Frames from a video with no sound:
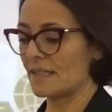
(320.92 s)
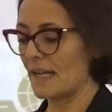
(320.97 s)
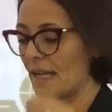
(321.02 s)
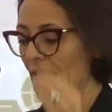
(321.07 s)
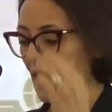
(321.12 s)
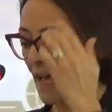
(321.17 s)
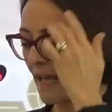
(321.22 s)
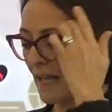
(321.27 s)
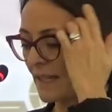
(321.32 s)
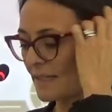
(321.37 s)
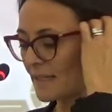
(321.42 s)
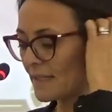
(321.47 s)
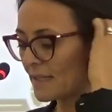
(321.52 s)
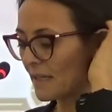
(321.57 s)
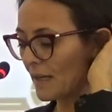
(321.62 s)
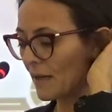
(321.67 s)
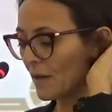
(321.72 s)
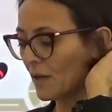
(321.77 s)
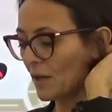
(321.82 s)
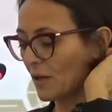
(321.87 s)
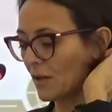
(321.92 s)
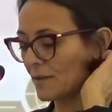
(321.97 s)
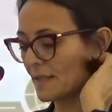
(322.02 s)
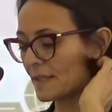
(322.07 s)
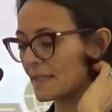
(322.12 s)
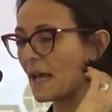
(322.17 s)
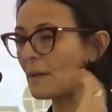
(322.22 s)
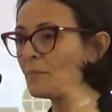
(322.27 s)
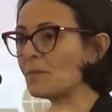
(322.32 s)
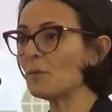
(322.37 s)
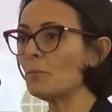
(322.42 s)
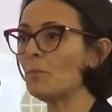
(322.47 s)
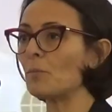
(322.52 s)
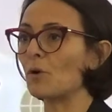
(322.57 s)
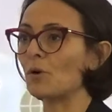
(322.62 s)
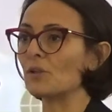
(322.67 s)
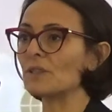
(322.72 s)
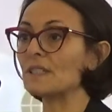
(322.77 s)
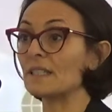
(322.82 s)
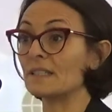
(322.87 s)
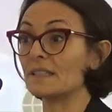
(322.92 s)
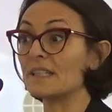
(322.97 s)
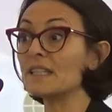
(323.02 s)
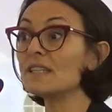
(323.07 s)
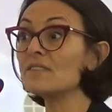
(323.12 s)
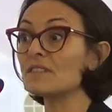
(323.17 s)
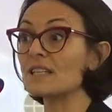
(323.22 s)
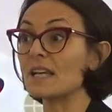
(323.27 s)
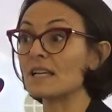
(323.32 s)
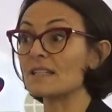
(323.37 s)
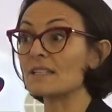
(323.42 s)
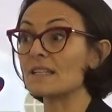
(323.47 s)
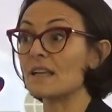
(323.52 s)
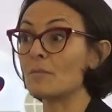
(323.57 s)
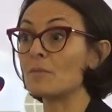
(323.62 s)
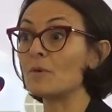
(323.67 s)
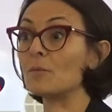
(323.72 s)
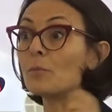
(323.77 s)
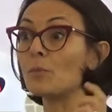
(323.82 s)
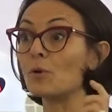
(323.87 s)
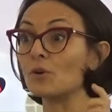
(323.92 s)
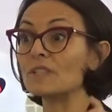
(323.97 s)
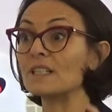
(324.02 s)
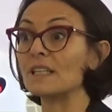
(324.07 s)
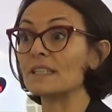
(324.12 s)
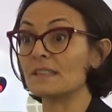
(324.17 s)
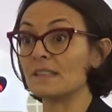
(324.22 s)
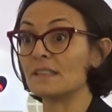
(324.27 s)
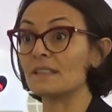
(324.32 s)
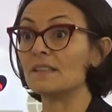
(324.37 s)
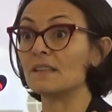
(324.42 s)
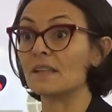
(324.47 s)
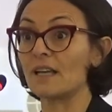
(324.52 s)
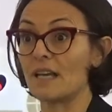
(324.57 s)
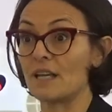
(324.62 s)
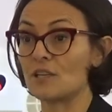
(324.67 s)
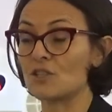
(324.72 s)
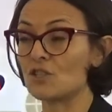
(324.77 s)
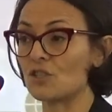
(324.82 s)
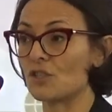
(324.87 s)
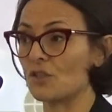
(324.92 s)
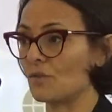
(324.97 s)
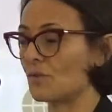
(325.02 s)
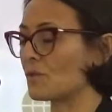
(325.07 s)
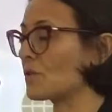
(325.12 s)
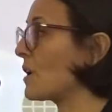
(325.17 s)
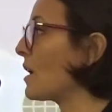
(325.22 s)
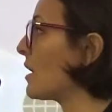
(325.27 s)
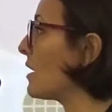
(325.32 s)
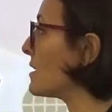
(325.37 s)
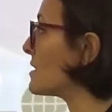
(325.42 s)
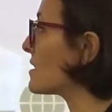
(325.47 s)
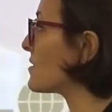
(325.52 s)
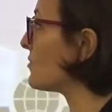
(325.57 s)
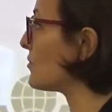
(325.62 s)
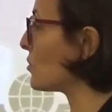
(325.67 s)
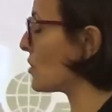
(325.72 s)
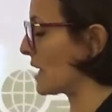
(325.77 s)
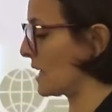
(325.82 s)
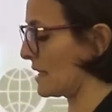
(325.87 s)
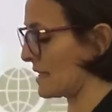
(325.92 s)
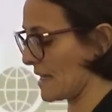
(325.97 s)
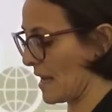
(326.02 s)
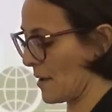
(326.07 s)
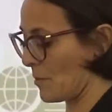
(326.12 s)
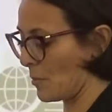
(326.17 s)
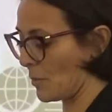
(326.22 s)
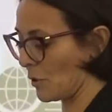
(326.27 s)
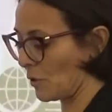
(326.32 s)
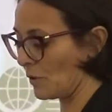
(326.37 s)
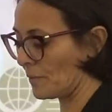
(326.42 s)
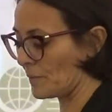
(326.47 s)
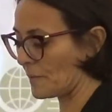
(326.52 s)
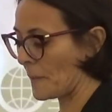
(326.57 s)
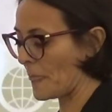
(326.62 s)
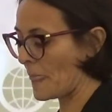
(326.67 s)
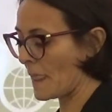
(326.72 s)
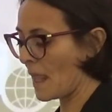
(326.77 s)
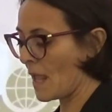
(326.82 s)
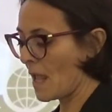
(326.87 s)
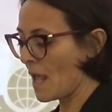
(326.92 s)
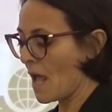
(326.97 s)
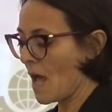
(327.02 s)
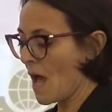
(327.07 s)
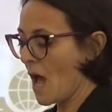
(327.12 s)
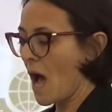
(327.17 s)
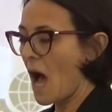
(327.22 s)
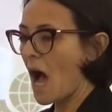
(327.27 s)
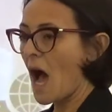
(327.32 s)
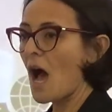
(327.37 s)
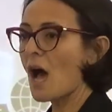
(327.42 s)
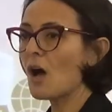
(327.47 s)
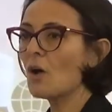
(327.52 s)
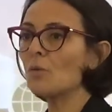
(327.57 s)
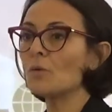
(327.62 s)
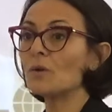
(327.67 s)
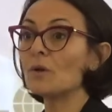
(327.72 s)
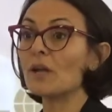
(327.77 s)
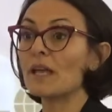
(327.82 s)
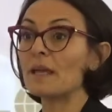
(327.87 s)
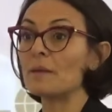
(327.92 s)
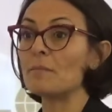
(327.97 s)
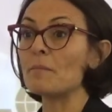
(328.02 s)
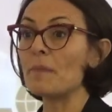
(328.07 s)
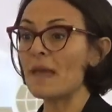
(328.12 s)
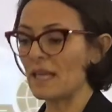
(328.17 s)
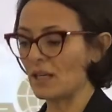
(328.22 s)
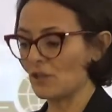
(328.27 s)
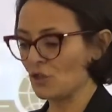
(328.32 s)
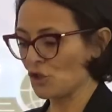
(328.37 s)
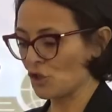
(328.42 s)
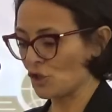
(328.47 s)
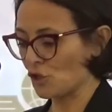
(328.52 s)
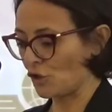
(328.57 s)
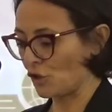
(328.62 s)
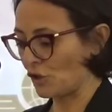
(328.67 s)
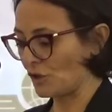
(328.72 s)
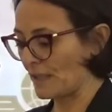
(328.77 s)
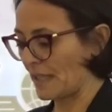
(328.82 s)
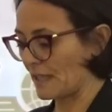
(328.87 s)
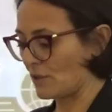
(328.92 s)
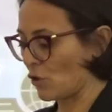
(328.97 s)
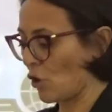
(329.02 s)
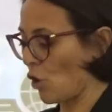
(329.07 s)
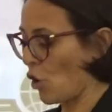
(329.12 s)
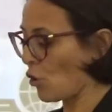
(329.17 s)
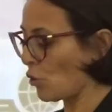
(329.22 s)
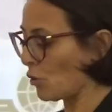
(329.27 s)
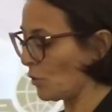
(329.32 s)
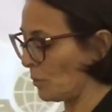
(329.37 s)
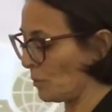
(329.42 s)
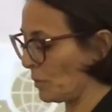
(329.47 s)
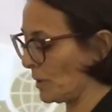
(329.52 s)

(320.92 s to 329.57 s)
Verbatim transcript: tell us uh, uh, some important, gives us some important indications, as for example, how we can make sure that all